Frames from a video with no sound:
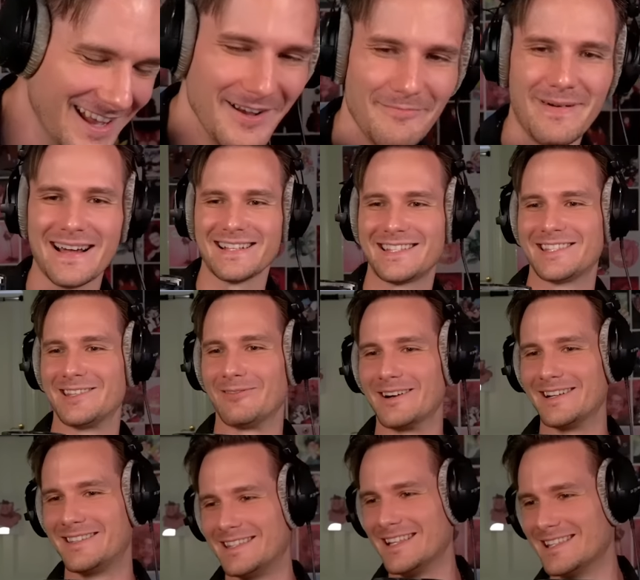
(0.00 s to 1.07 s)
My
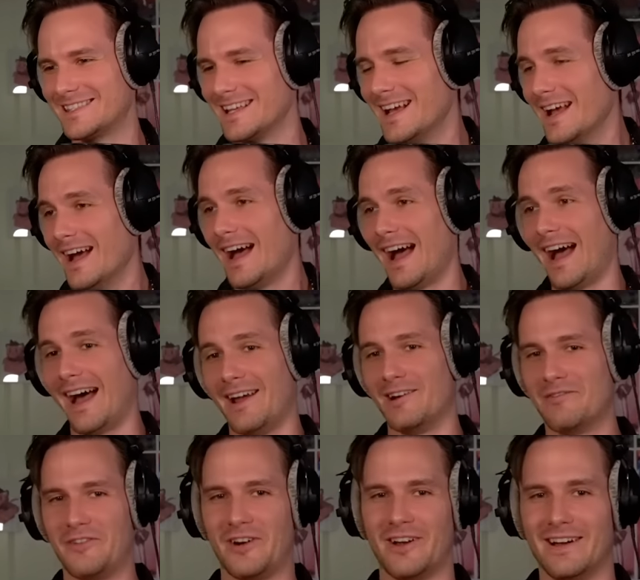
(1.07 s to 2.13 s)
sources, I
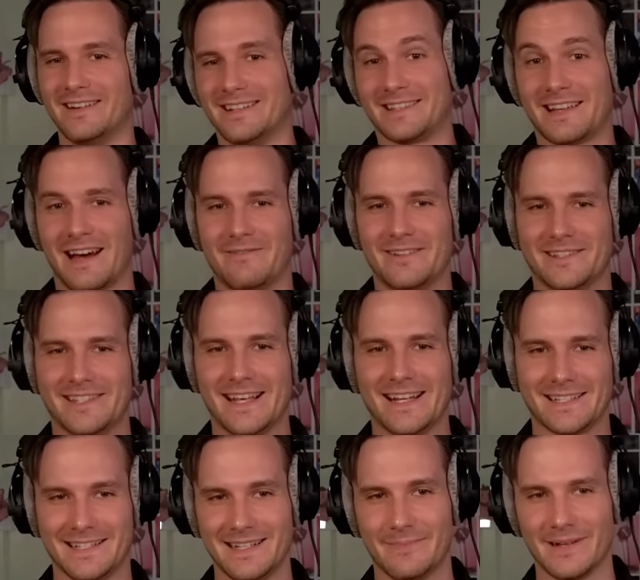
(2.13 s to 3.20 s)
overheard this
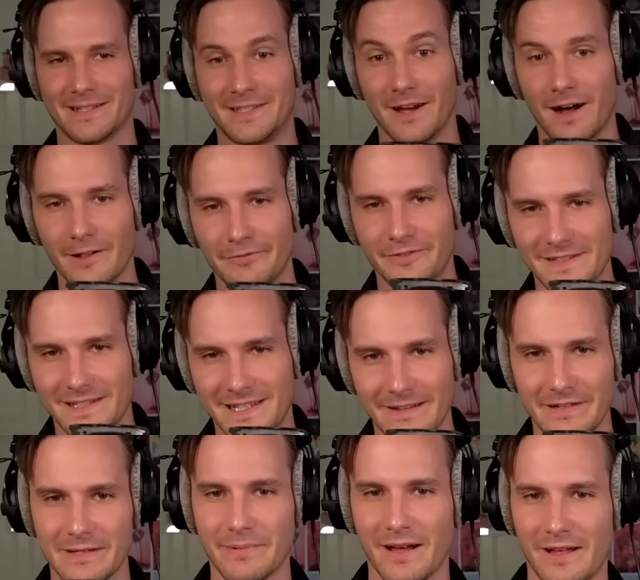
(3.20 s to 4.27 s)
conversation about dolphins
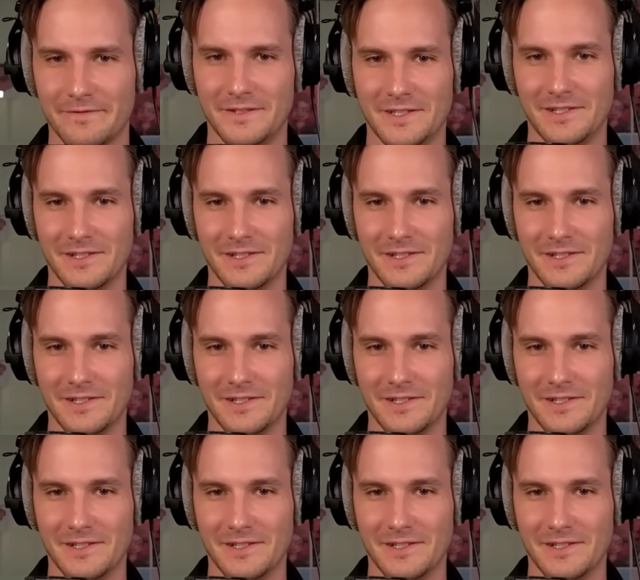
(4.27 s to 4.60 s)
giving birth to